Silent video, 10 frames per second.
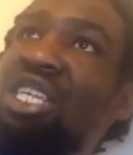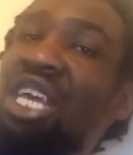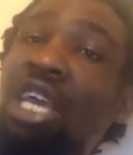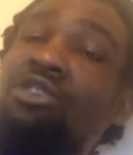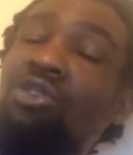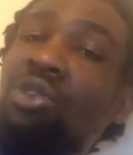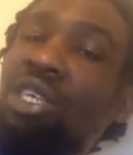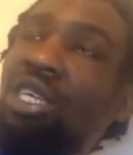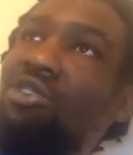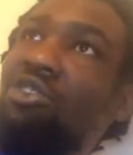Angel
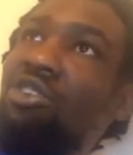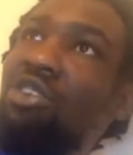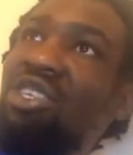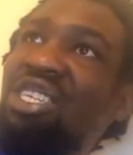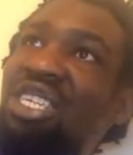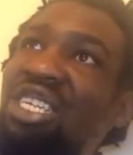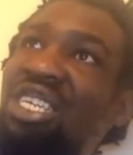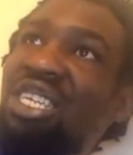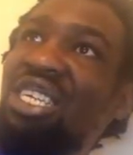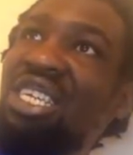
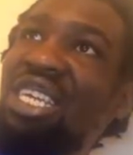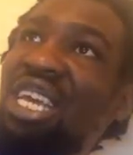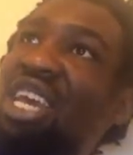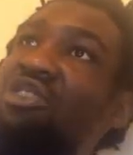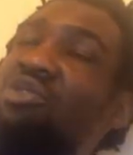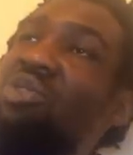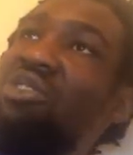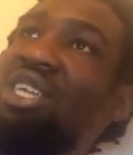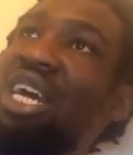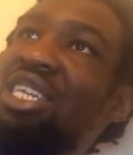
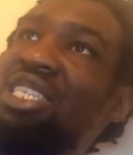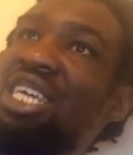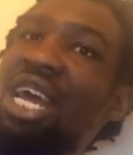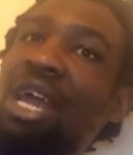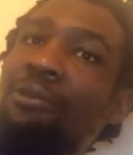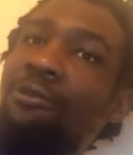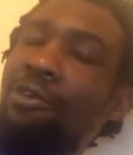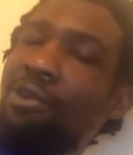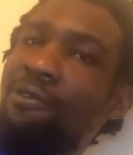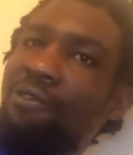is like time
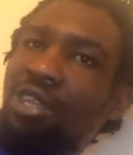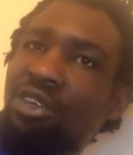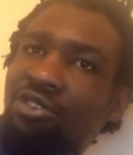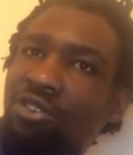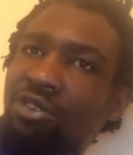for the flesh.